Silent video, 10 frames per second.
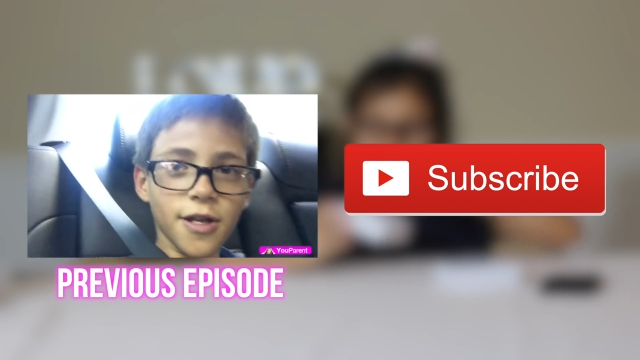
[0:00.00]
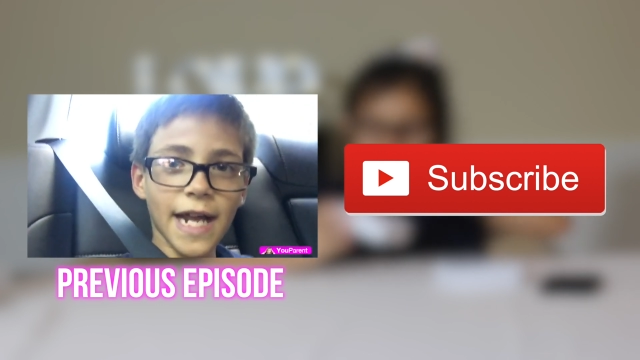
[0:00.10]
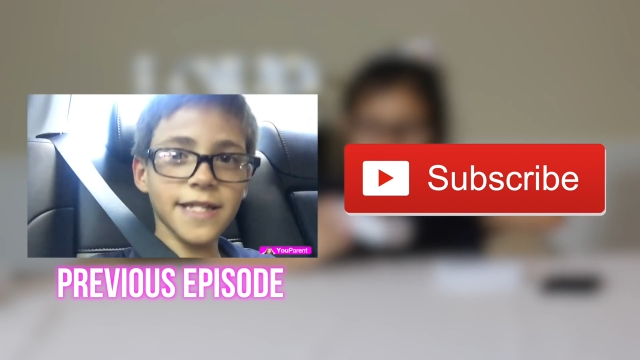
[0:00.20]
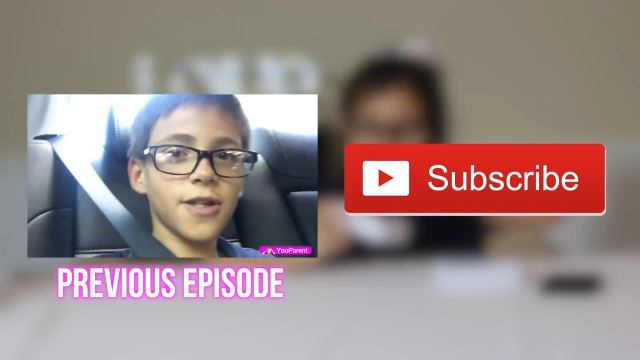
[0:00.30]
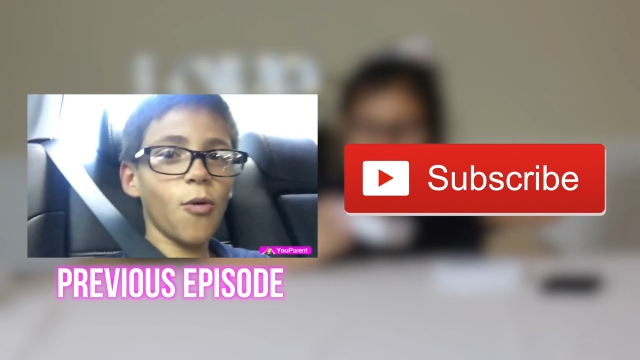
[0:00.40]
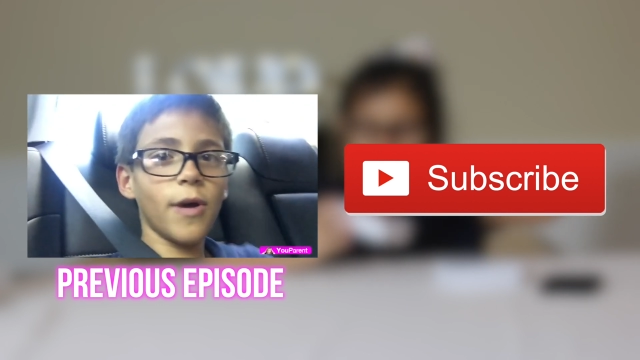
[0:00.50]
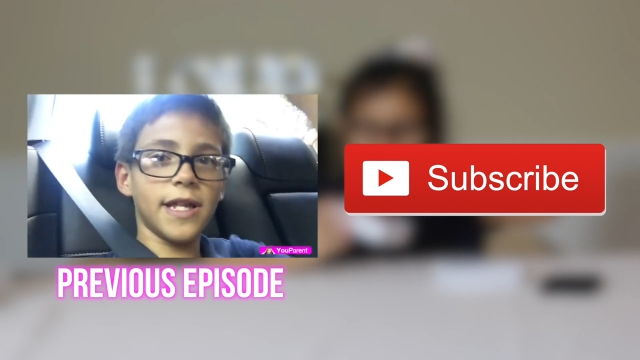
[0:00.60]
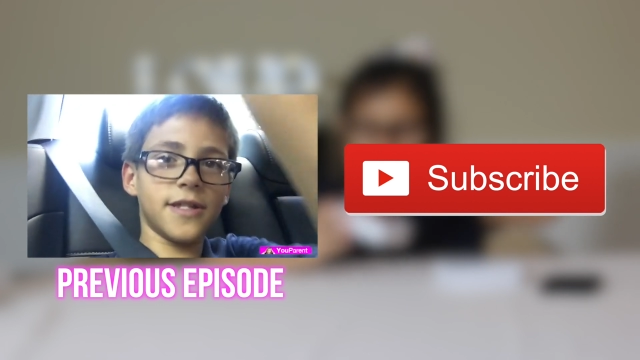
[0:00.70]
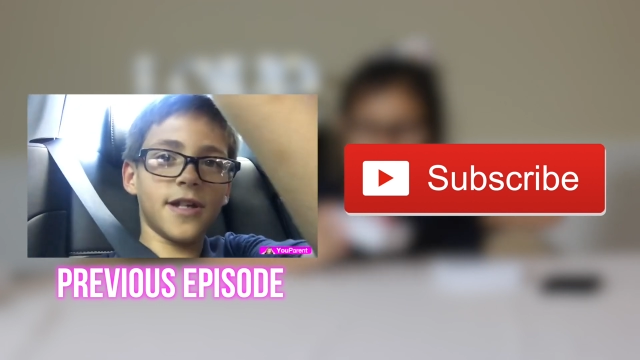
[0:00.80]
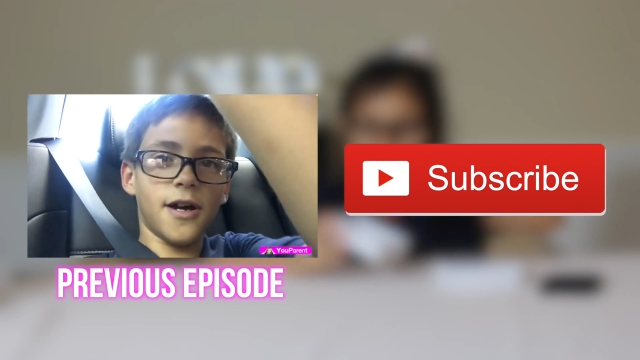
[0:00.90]
Look out the
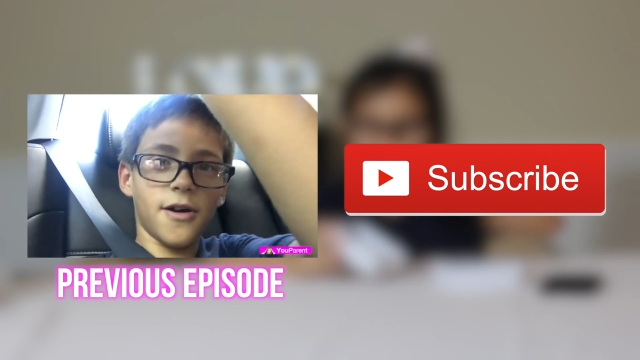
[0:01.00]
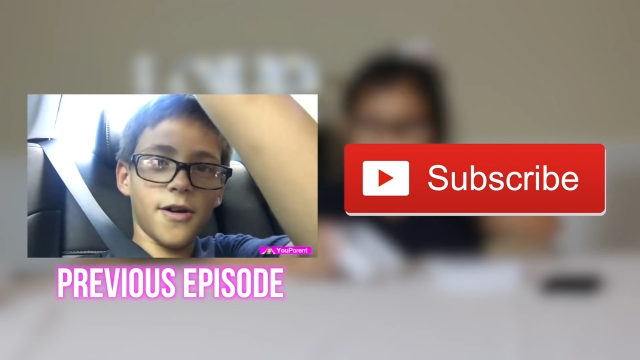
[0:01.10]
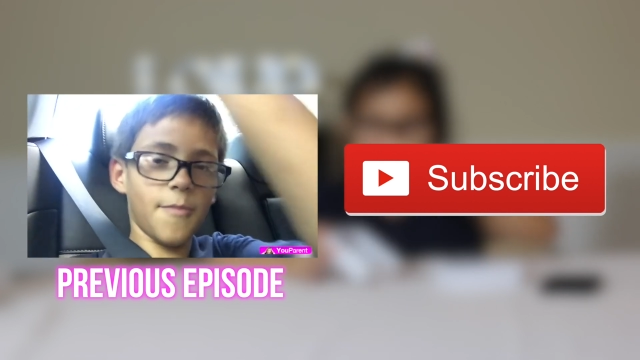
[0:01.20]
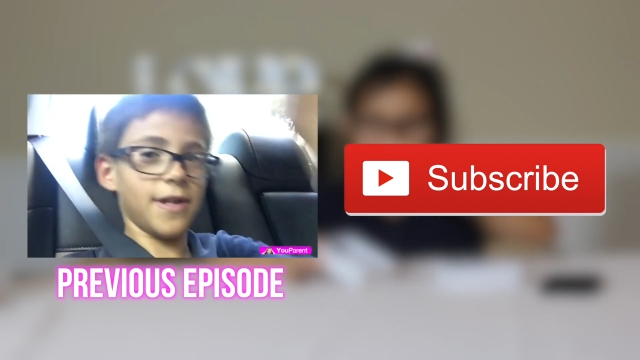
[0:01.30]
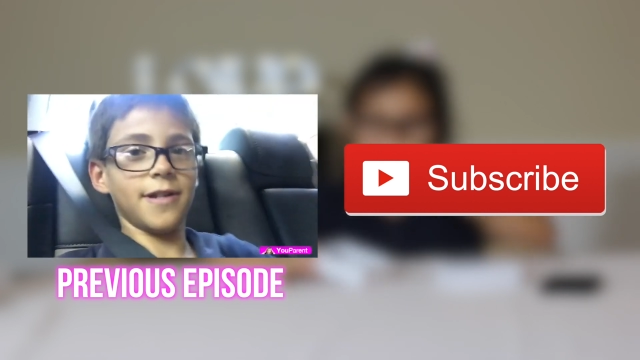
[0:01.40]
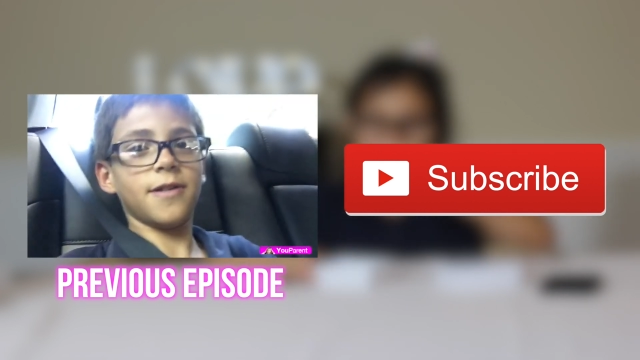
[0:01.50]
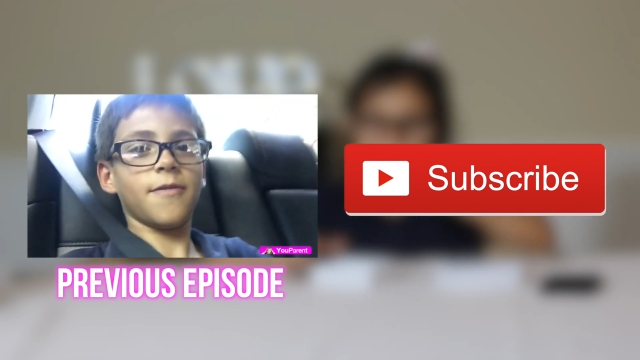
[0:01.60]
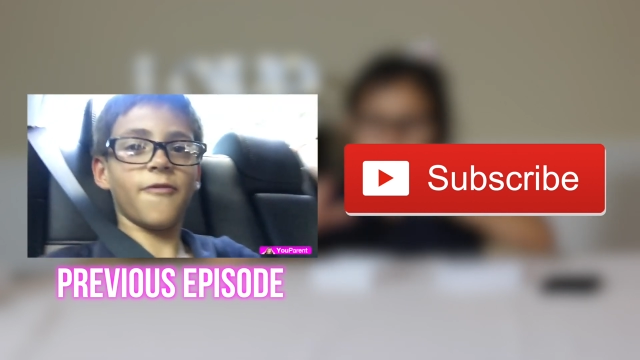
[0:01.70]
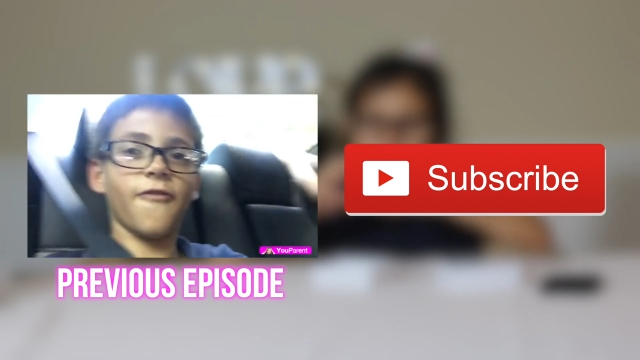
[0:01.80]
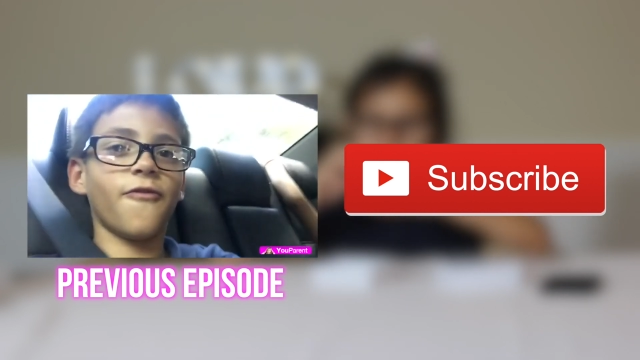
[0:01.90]
window. I mean,
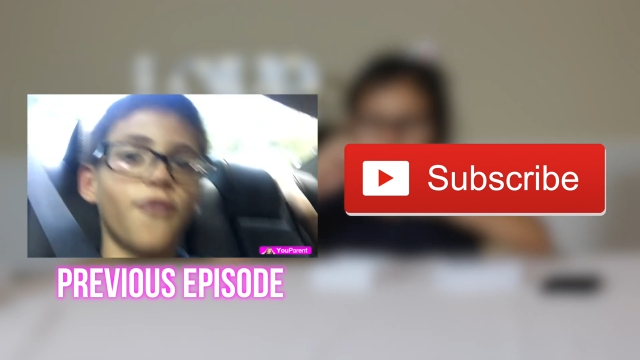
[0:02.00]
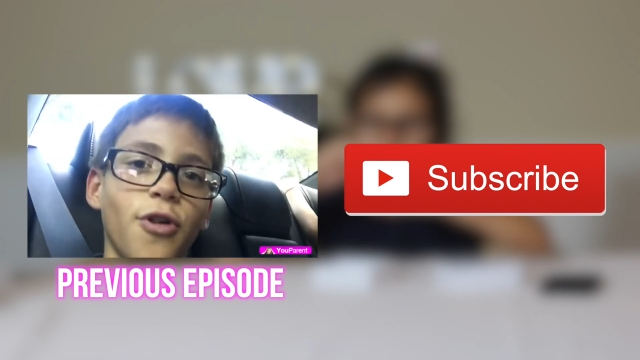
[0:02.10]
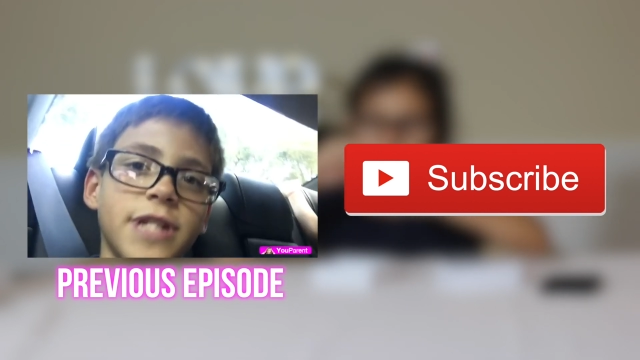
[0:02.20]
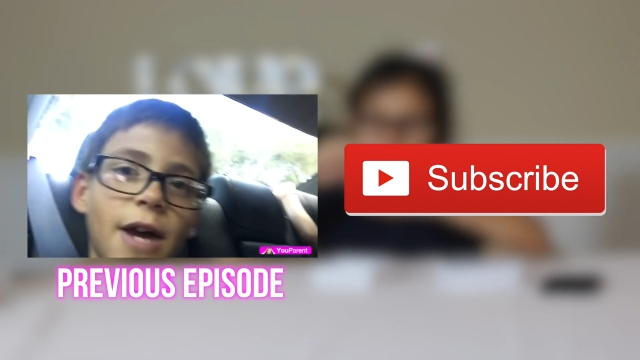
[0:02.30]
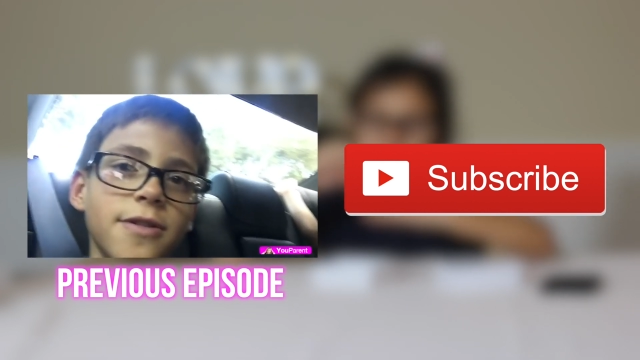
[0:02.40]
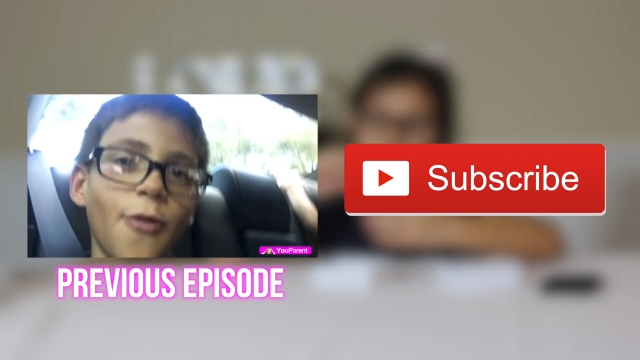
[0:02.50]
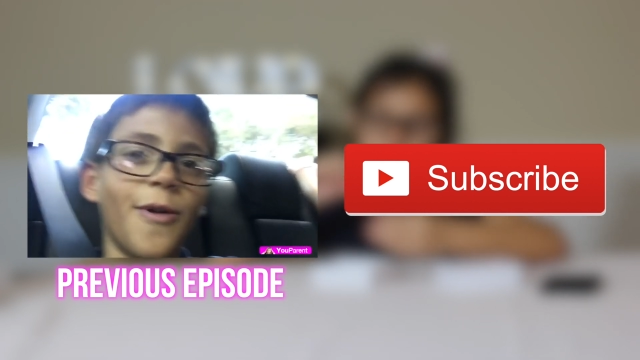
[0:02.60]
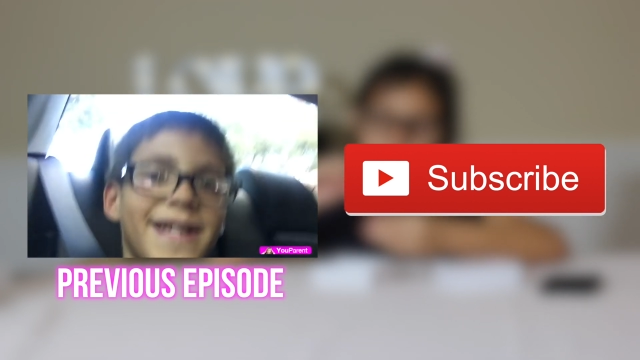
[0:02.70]
roll down the